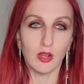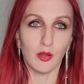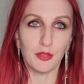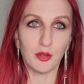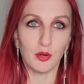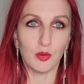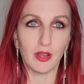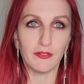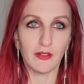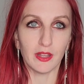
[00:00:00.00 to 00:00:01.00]
Although
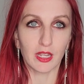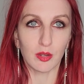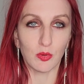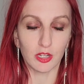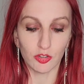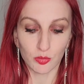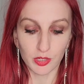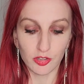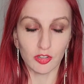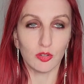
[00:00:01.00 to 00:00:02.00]
I felt like I wanted to
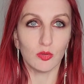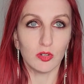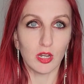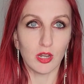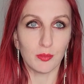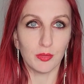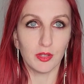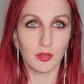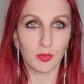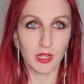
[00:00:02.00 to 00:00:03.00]
redo
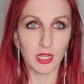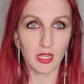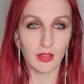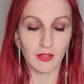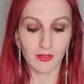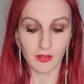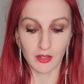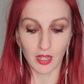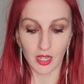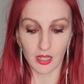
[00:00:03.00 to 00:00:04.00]
the readings
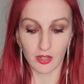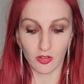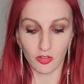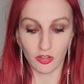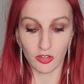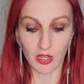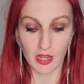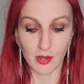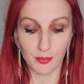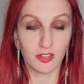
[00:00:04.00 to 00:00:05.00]
and
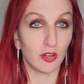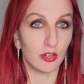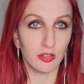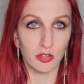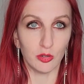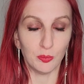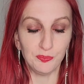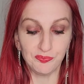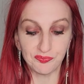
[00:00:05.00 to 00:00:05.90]
start anew.